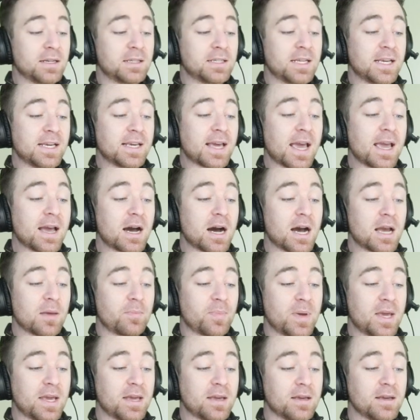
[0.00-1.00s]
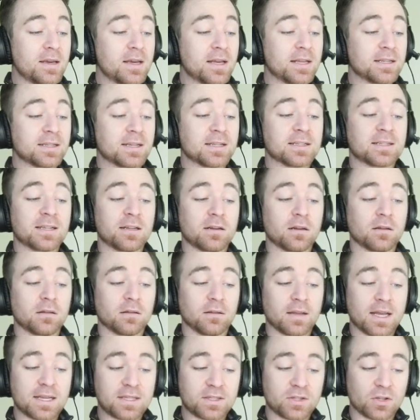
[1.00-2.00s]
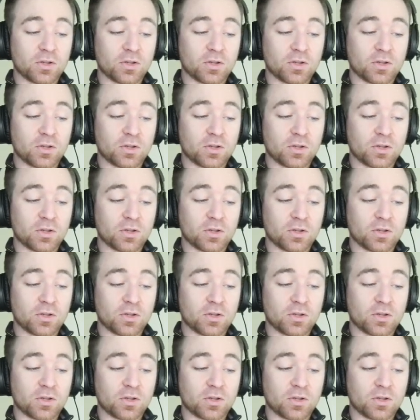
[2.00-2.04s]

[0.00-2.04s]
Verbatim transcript: TKIP is considered less